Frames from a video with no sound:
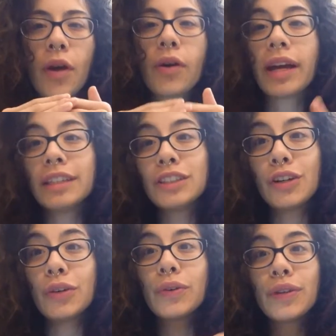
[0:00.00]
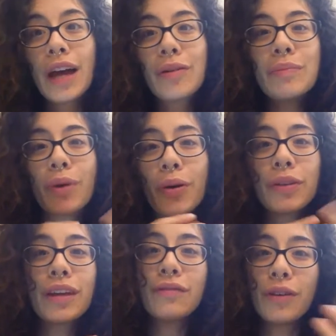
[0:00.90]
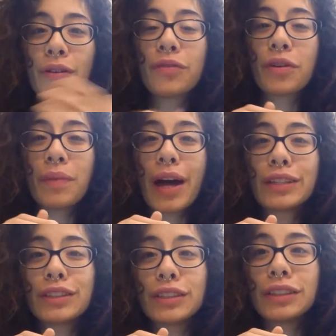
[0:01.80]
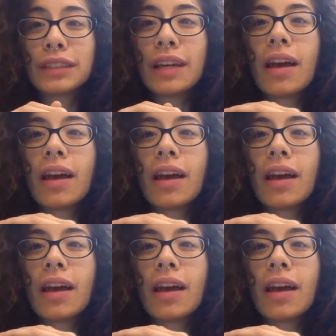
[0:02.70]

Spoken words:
okay, so now we both can vote for masters.